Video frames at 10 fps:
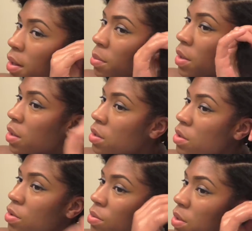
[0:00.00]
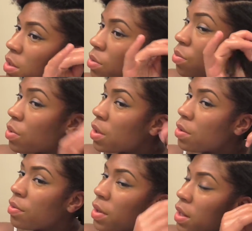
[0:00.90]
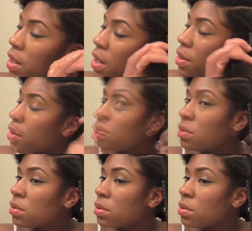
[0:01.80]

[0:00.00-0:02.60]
And begin to twist one over the other.